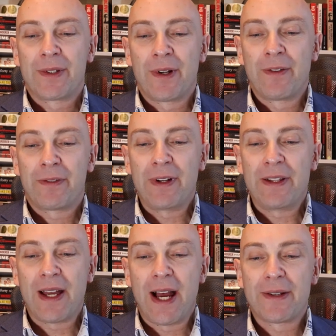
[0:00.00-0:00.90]
over
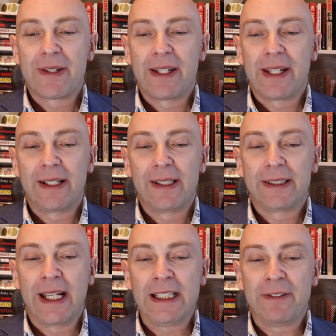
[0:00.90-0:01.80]
3,000
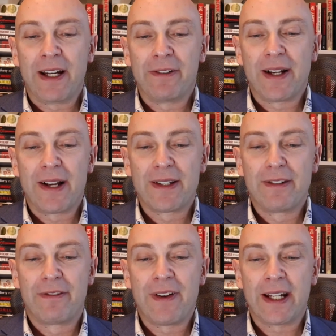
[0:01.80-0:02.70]
killed,
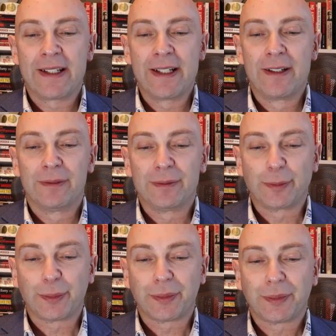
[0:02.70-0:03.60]
85,000 infected
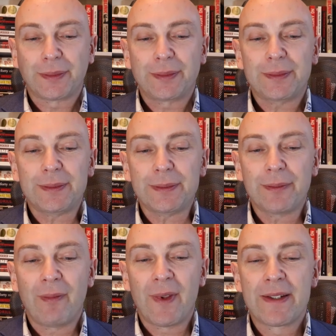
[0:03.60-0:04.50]

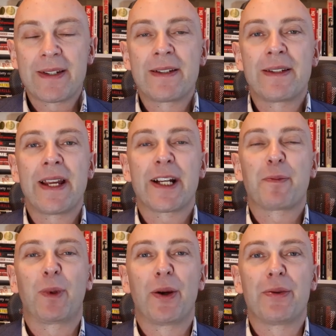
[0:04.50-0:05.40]
since the
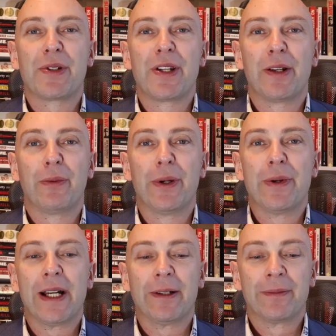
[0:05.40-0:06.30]
explosion in
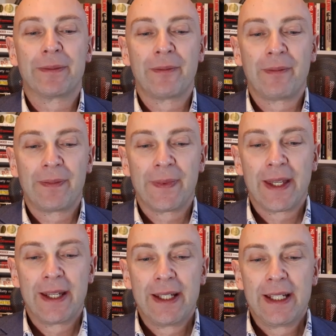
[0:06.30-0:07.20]
Wuhan.
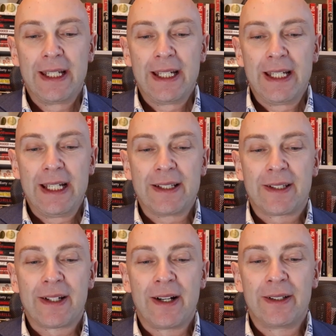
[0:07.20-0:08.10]
In
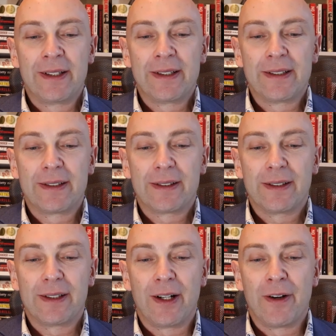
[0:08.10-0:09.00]
Scotland,
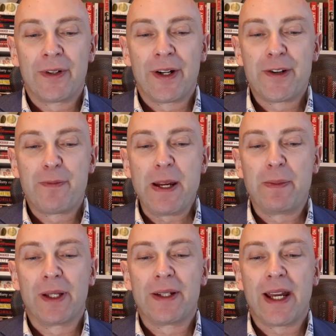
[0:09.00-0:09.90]
over 100
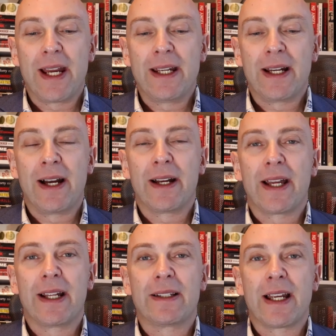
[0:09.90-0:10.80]
people a day are
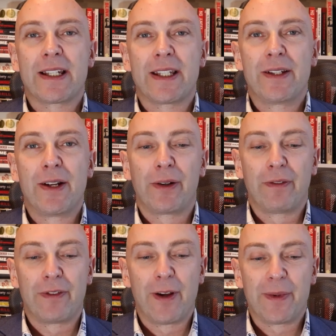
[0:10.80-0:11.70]
getting tested. No
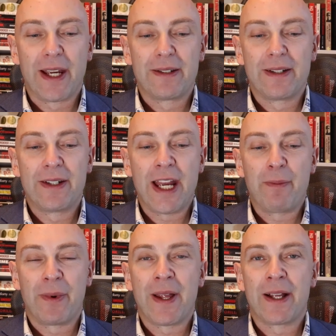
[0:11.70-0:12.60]
confirmed cases
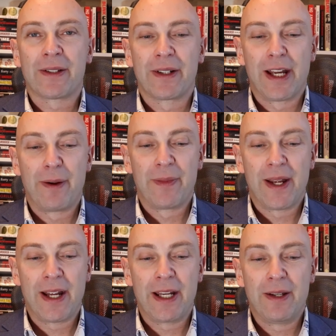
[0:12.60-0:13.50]
yet, but that's going to
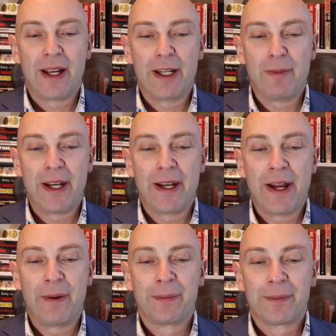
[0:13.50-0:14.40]
happen any minute
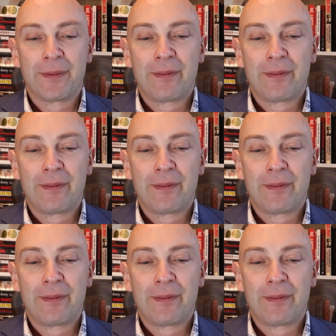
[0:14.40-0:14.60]
now.